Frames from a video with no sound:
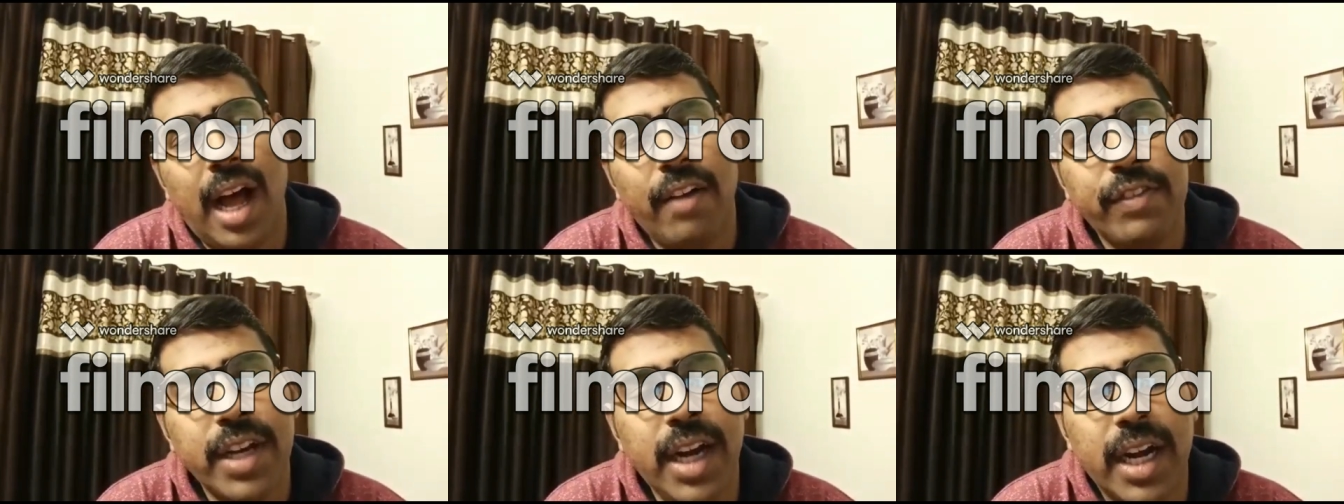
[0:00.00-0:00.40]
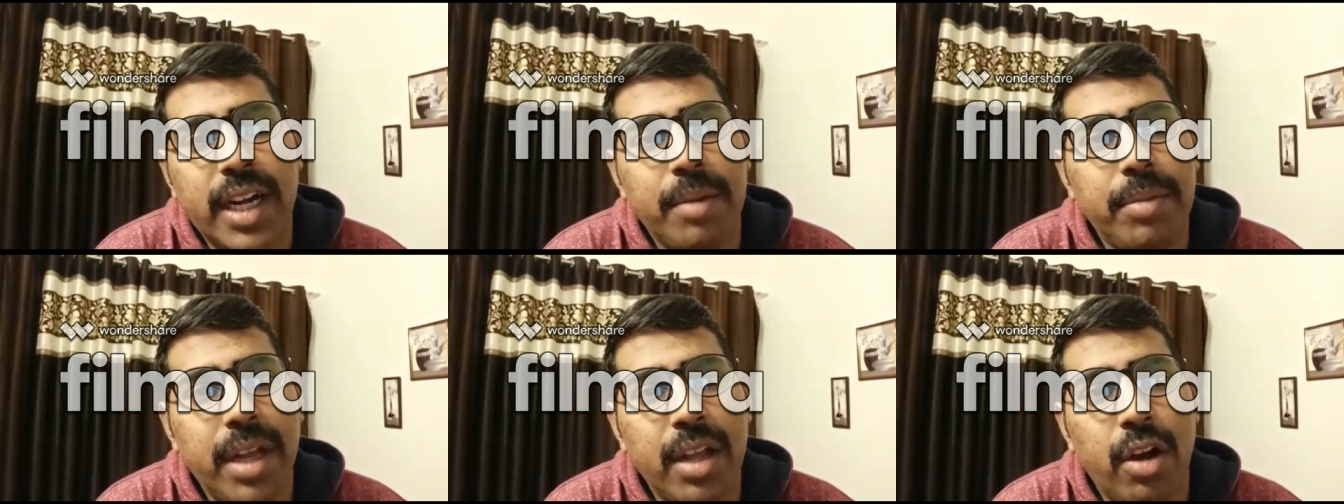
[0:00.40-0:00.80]
after
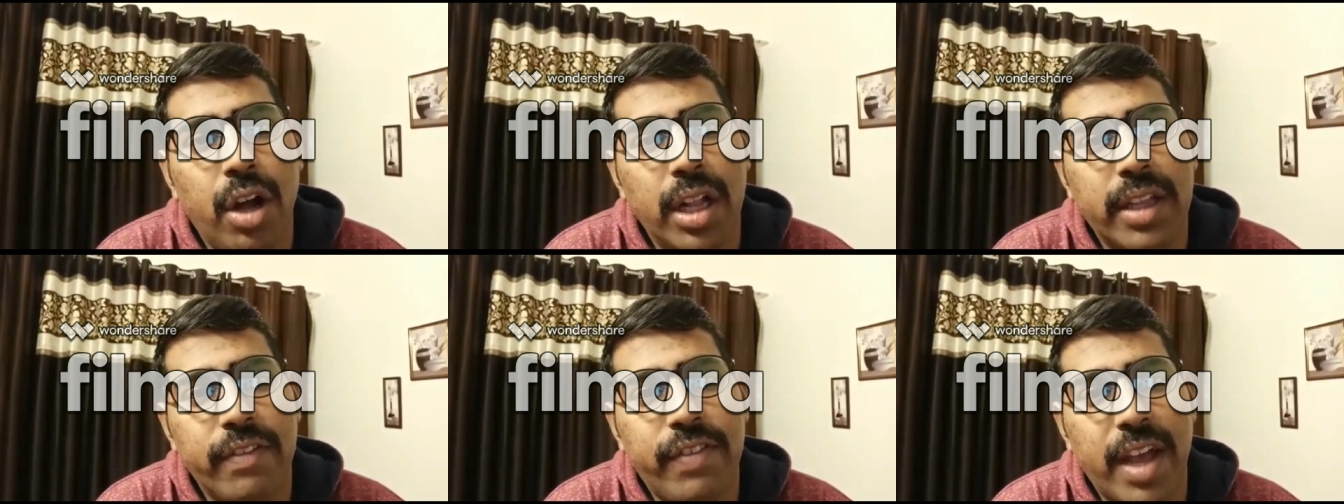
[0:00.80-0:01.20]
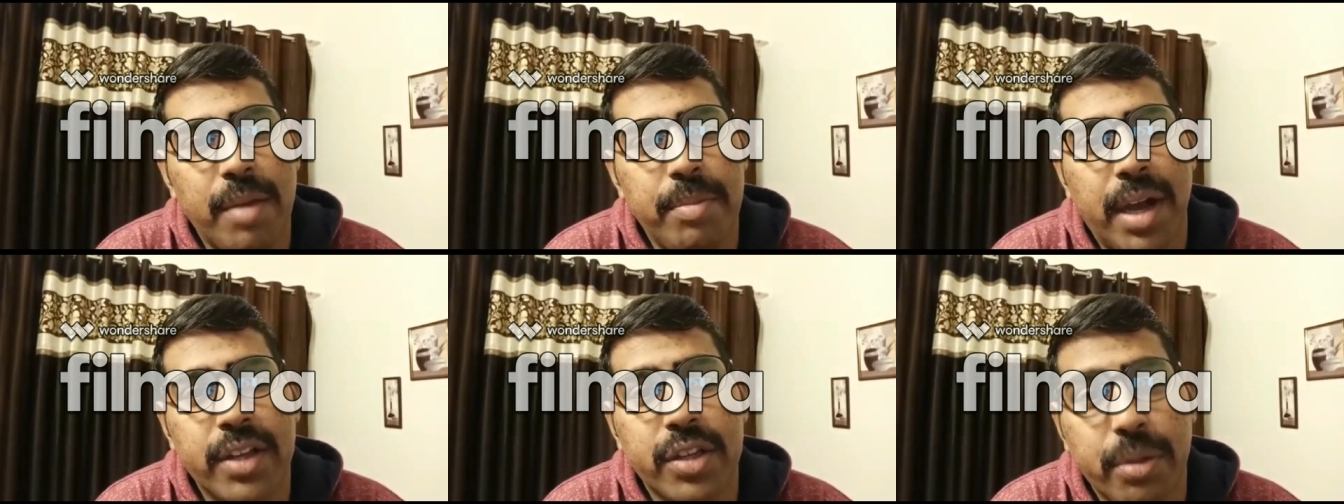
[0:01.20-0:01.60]
attempting all the five
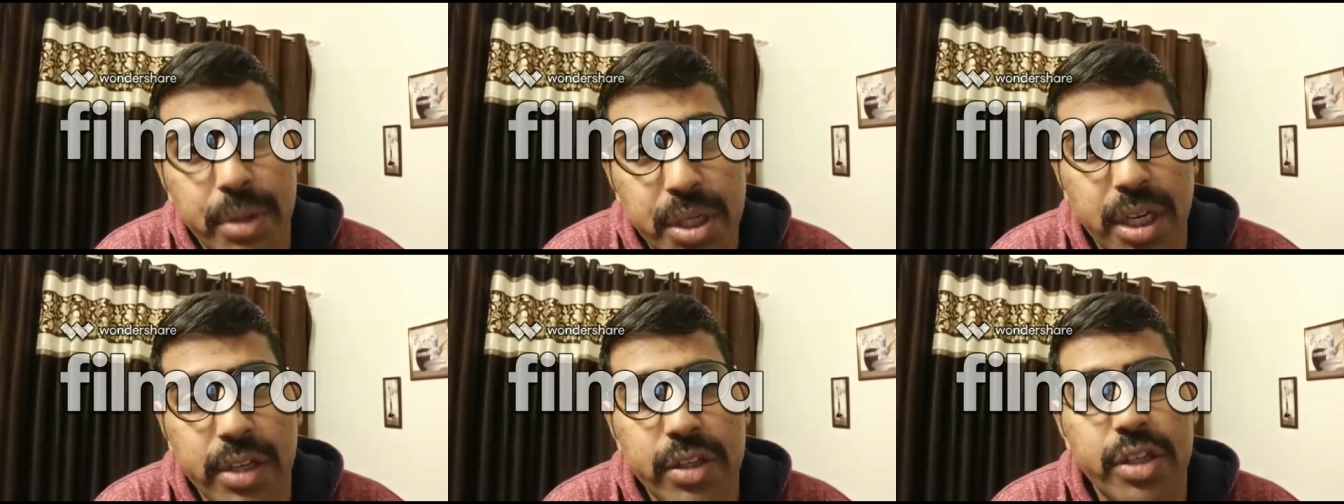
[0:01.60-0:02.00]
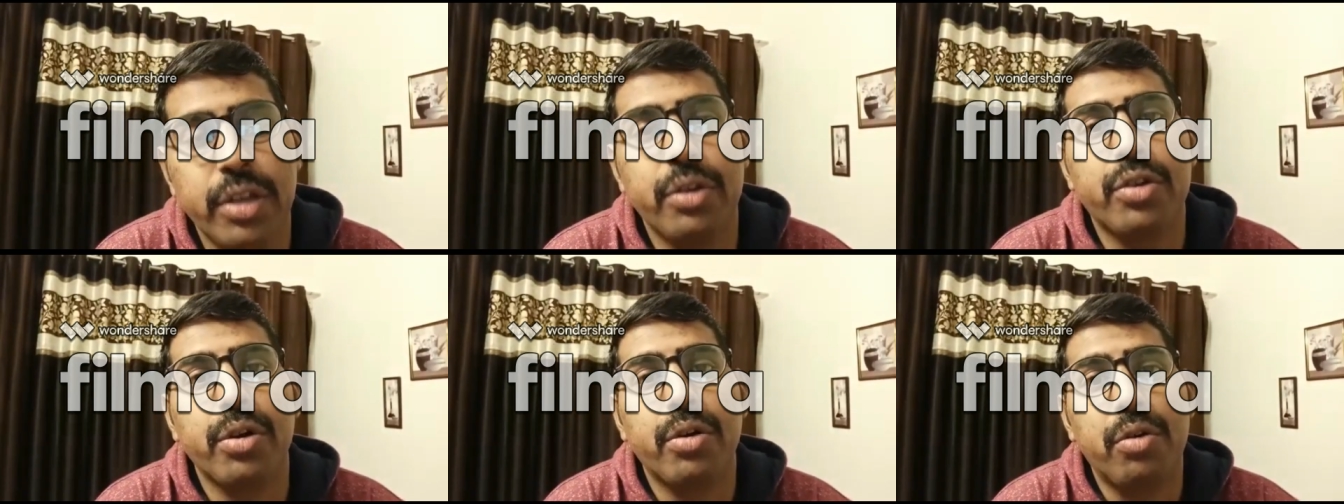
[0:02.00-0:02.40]
marks questions,
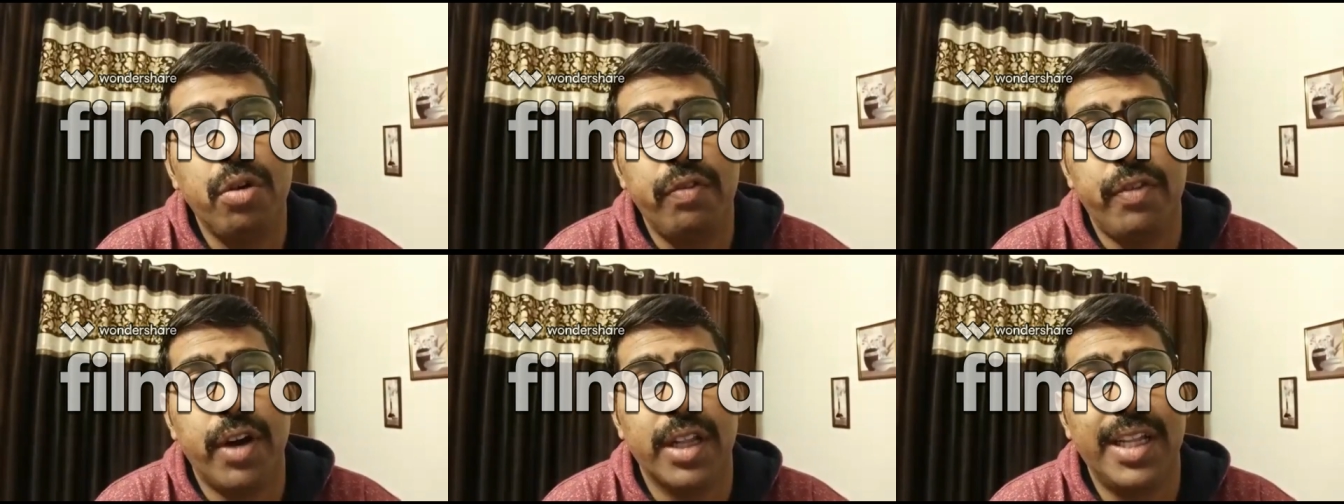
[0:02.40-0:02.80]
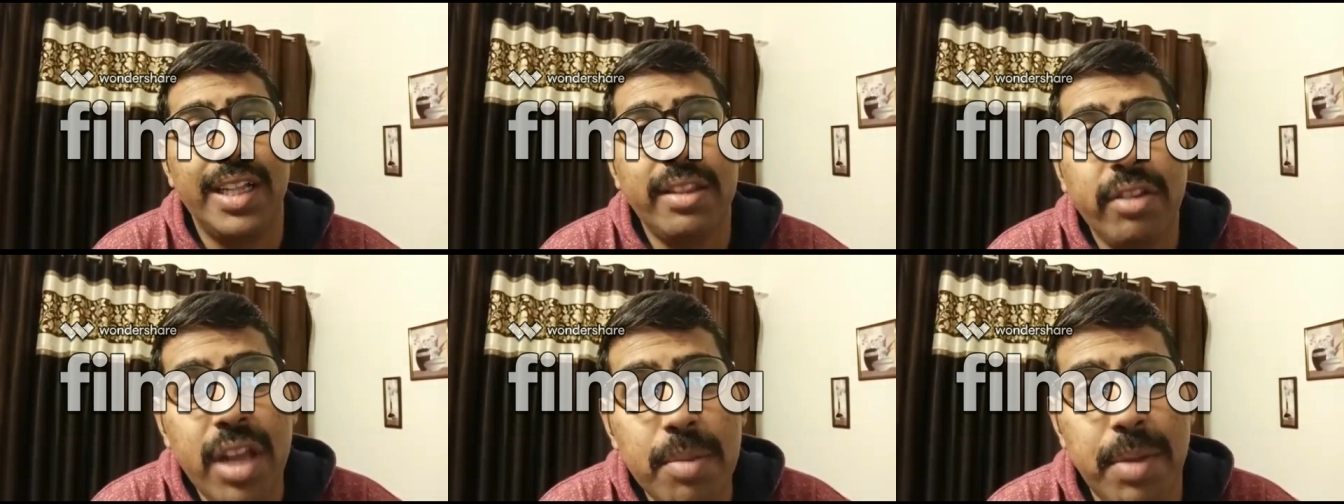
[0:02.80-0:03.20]
you should go for the
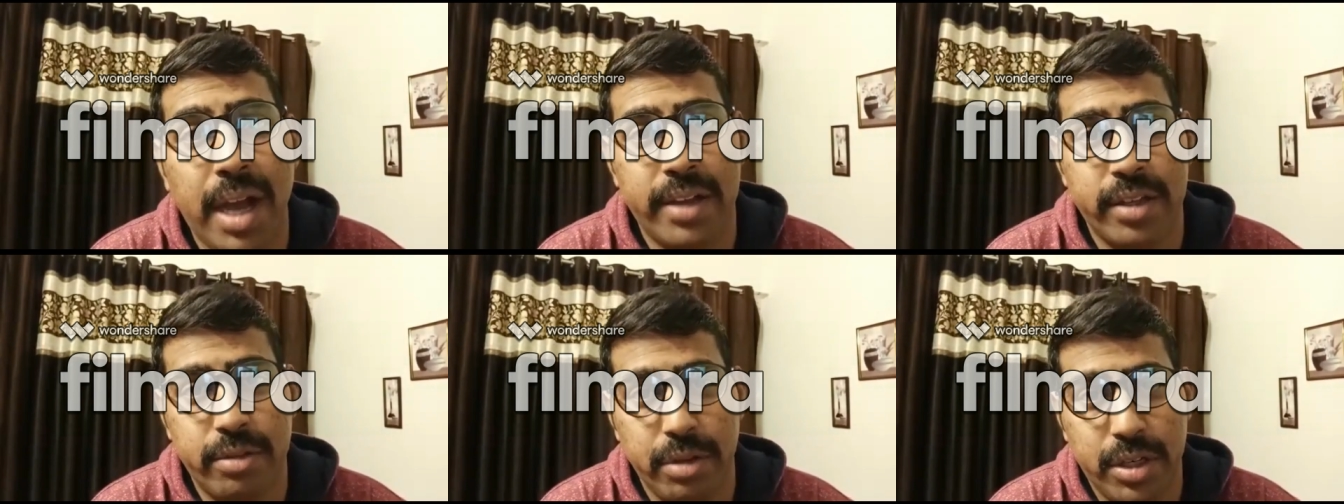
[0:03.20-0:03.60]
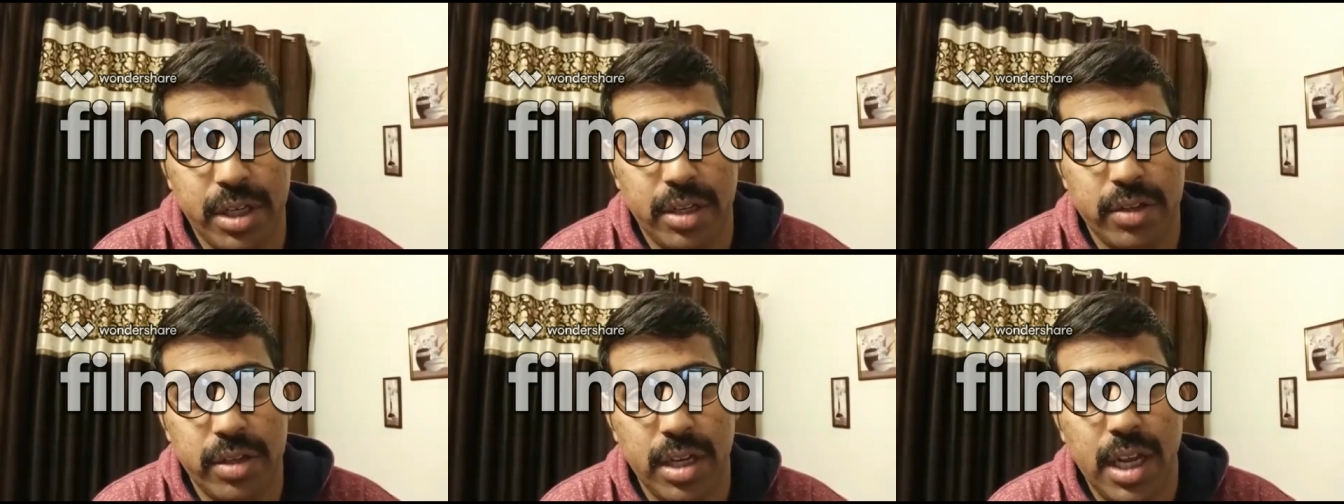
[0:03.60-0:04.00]
three marks
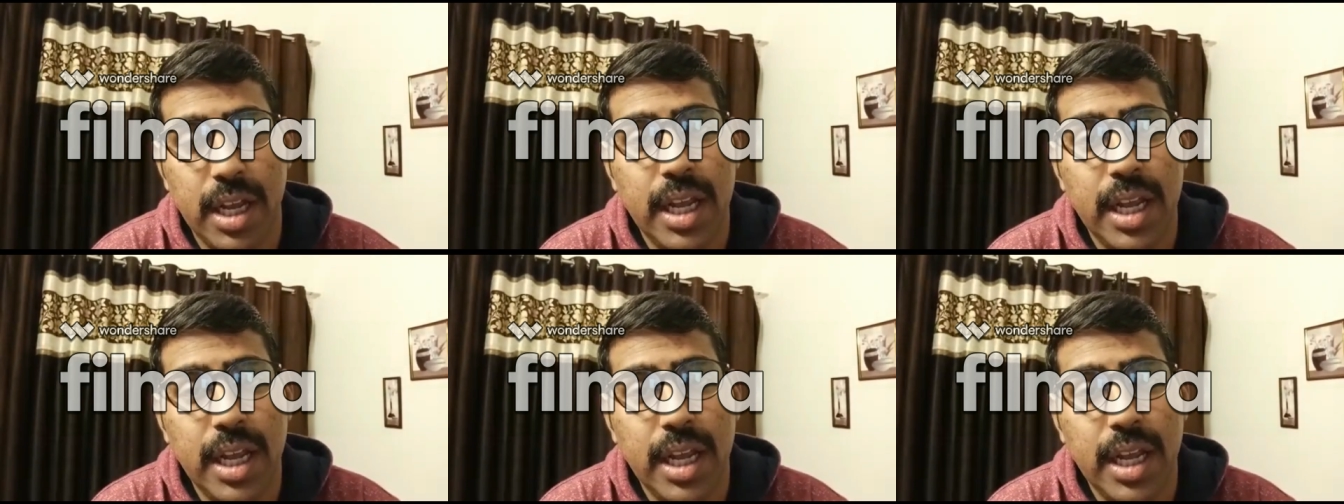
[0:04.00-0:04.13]
questions